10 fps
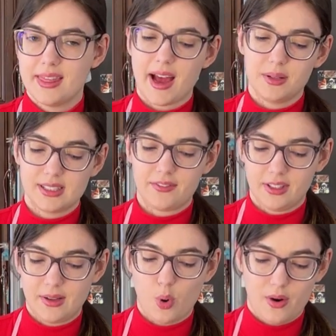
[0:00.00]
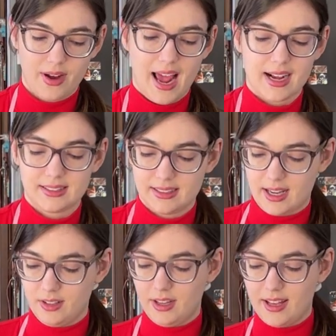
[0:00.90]
that was definitely more of an
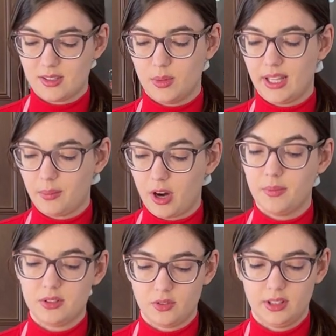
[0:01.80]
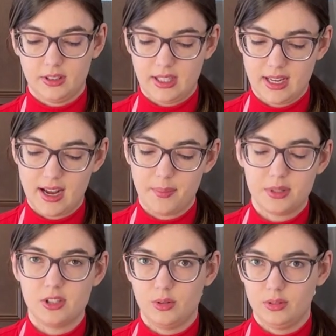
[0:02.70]
accidental, not someone like purposely looking it up
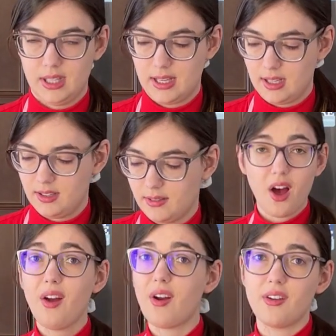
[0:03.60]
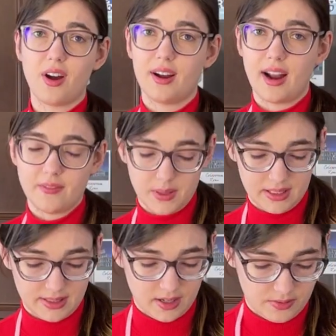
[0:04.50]
to leak it. RRR I've been
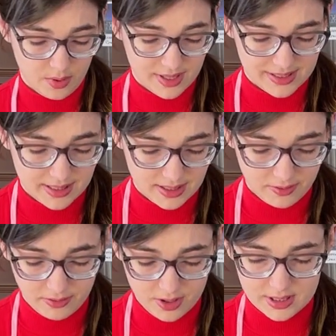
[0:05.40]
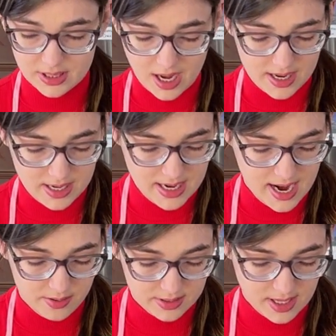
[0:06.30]
excited for it since it first got
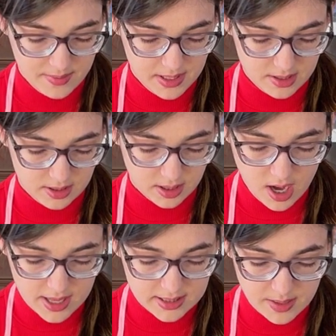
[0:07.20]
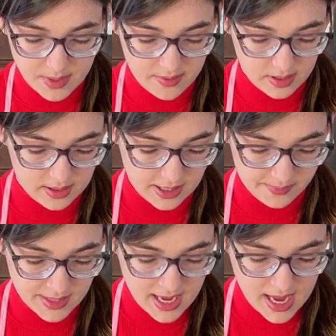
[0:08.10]
announced. I mean, just the concept, everything,
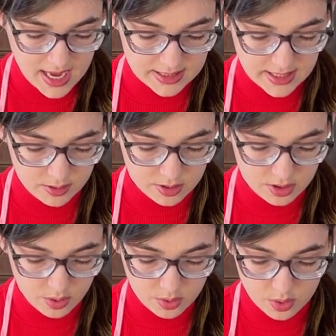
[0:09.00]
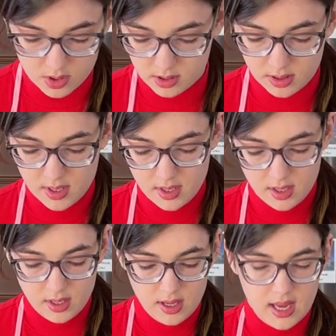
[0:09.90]
it sounds so cool.
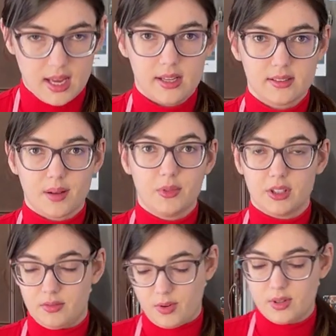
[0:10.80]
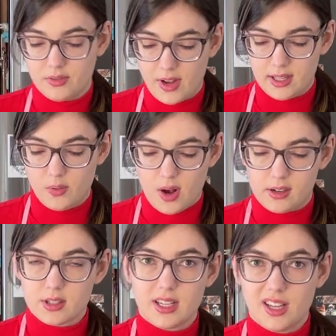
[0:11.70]
And I'm looking forward to finally watching it